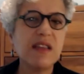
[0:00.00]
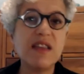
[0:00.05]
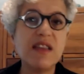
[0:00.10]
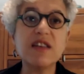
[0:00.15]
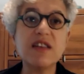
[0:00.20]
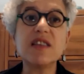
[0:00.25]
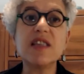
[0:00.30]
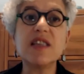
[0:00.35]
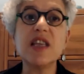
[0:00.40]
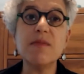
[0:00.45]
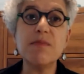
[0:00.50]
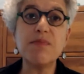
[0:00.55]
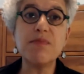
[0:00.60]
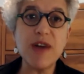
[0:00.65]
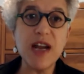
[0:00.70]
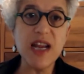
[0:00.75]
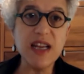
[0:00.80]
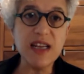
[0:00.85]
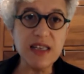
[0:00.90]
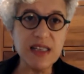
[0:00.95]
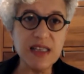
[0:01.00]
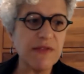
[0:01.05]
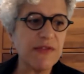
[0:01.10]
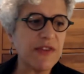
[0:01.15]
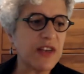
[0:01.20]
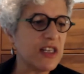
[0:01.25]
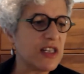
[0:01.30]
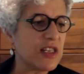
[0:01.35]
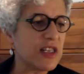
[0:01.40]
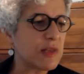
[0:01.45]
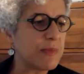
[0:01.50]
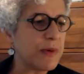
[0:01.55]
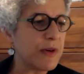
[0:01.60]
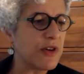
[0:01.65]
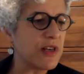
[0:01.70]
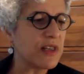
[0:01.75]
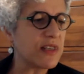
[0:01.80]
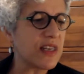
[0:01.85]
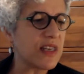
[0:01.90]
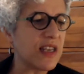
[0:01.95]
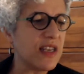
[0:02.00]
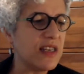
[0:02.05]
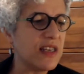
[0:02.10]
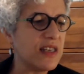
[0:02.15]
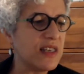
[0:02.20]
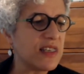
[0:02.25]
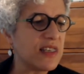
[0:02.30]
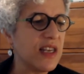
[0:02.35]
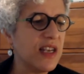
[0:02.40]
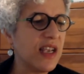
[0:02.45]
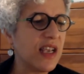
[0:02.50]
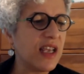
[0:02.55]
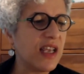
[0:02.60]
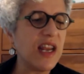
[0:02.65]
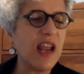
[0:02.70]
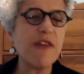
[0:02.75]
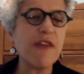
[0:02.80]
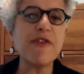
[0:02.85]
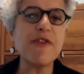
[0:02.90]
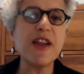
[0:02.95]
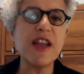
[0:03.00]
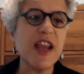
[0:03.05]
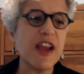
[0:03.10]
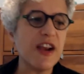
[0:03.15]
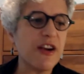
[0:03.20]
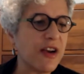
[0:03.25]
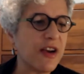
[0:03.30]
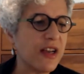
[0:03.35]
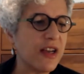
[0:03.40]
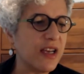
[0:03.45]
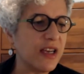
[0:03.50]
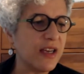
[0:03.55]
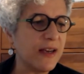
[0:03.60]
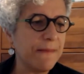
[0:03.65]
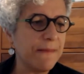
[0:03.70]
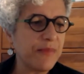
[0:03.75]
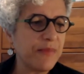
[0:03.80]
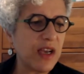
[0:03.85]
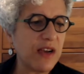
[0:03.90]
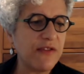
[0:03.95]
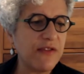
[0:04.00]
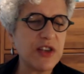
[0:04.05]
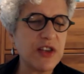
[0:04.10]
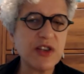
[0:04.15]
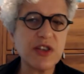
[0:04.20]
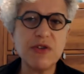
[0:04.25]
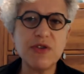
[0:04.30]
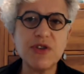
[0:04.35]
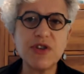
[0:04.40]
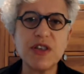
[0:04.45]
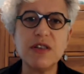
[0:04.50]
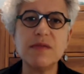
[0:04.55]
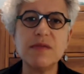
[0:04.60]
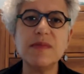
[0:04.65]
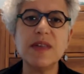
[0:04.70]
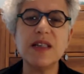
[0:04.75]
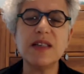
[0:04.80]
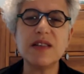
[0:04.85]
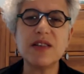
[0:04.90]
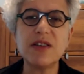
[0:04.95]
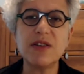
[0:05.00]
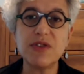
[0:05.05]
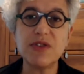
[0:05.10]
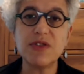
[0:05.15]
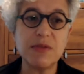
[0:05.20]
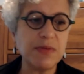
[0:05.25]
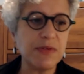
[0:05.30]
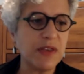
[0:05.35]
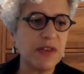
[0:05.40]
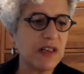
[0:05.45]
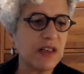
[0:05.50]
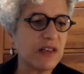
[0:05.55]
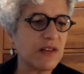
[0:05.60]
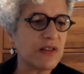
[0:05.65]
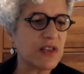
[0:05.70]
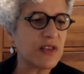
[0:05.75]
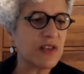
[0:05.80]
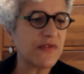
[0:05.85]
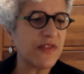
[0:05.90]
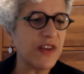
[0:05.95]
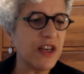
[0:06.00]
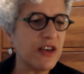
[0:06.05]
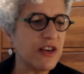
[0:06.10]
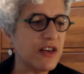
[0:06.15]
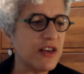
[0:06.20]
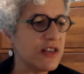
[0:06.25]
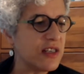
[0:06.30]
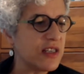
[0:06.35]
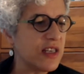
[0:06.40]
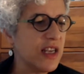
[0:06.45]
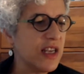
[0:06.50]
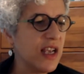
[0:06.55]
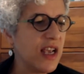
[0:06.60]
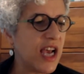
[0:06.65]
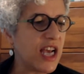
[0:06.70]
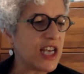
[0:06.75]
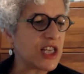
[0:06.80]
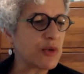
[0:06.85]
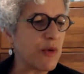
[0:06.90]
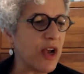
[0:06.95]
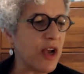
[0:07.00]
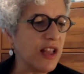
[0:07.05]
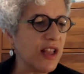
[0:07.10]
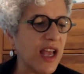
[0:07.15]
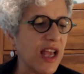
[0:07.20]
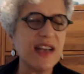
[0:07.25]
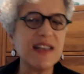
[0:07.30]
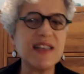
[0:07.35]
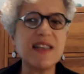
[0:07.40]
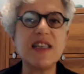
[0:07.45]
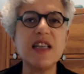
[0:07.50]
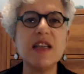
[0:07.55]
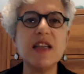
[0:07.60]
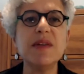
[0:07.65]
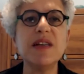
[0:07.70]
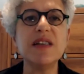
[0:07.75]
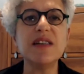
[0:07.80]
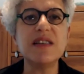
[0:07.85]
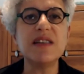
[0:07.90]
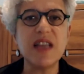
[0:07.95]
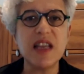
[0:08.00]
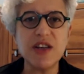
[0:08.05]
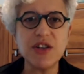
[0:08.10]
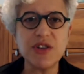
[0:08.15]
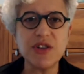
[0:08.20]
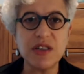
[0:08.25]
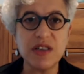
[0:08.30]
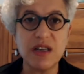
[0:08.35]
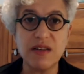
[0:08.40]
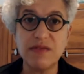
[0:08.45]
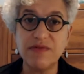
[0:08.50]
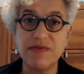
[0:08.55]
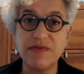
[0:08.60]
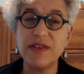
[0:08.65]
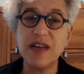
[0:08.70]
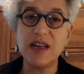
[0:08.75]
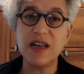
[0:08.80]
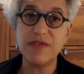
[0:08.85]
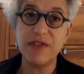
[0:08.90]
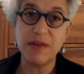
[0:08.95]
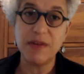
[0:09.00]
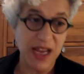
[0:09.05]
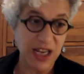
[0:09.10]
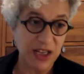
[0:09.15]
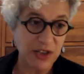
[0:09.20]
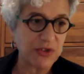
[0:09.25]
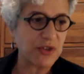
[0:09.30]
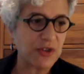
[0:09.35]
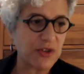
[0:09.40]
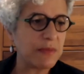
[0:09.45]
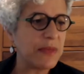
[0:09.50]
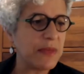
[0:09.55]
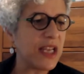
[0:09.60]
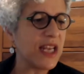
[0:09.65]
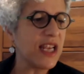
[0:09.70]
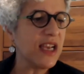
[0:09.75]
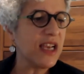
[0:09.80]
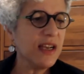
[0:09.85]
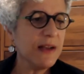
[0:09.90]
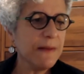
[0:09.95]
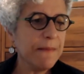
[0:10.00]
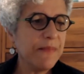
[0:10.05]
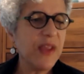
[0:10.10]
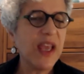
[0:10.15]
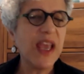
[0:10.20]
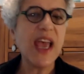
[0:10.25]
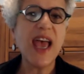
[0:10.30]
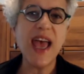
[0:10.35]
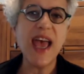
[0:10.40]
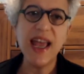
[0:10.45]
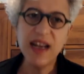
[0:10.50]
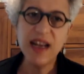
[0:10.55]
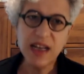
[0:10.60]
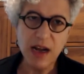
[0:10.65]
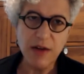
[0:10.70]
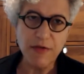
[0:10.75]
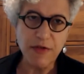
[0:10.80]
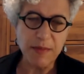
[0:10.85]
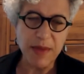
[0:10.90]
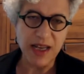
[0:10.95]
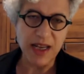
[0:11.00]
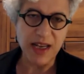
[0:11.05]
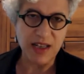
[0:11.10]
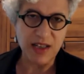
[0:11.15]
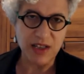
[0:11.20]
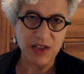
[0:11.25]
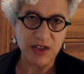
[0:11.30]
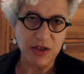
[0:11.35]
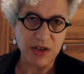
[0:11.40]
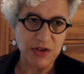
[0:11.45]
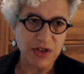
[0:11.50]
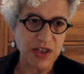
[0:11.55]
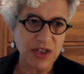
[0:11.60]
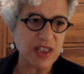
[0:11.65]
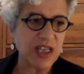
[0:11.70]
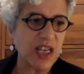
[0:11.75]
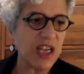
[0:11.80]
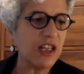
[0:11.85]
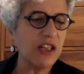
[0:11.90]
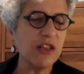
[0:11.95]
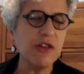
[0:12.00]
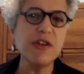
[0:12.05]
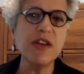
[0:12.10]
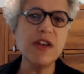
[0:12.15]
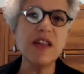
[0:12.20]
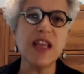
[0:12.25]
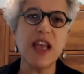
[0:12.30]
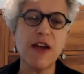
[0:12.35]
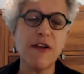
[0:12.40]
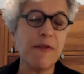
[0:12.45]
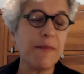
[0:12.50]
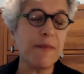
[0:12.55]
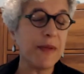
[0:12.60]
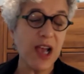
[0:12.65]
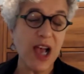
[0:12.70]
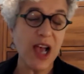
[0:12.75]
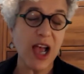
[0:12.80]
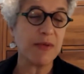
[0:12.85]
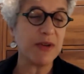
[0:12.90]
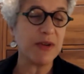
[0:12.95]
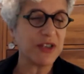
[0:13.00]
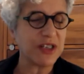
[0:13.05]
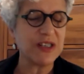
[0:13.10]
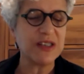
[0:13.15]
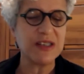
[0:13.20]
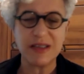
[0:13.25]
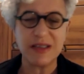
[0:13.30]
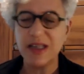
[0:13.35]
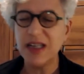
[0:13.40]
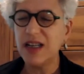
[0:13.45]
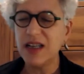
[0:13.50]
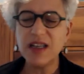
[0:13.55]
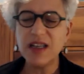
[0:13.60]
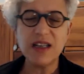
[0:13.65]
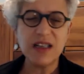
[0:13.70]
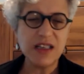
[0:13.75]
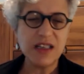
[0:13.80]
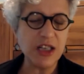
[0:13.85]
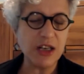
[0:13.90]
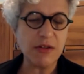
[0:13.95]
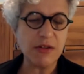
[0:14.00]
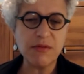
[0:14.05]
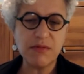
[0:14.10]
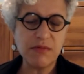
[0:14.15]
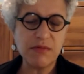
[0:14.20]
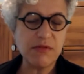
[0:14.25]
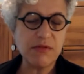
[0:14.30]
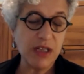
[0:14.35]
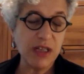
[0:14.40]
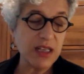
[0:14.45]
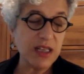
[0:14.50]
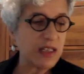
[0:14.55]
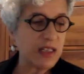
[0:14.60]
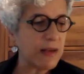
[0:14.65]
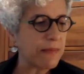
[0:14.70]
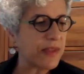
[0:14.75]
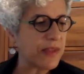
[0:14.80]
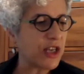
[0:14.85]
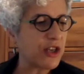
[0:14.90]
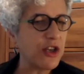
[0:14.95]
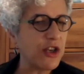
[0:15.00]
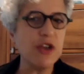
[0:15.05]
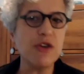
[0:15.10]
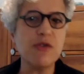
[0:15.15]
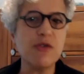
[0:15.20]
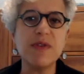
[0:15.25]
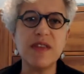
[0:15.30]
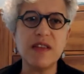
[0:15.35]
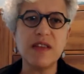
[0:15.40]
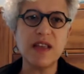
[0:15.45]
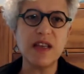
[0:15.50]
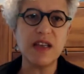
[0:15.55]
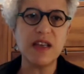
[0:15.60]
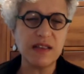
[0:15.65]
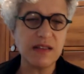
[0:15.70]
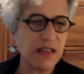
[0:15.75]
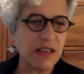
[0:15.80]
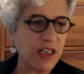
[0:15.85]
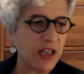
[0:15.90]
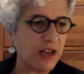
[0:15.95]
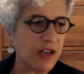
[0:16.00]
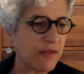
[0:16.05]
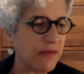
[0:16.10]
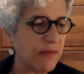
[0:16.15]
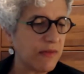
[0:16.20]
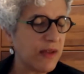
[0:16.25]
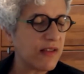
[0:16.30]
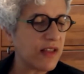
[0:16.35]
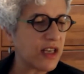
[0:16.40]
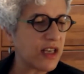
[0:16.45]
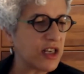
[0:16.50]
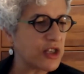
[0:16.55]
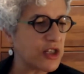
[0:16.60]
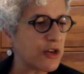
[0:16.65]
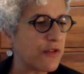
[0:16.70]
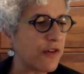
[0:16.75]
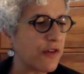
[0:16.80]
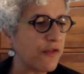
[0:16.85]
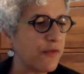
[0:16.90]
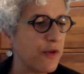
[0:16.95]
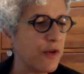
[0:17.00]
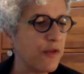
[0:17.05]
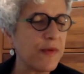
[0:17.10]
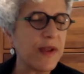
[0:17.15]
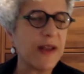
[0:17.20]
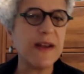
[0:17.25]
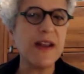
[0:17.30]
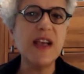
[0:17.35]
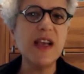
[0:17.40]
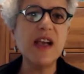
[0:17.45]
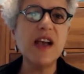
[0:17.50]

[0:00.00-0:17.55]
There's the embrace of conspiracies in every area of the social and, social and political spheres, as well as demonization of, of the mainstream media and government institutions, including the FBI, which is, you know, really something new within the, you know, the conservative movement.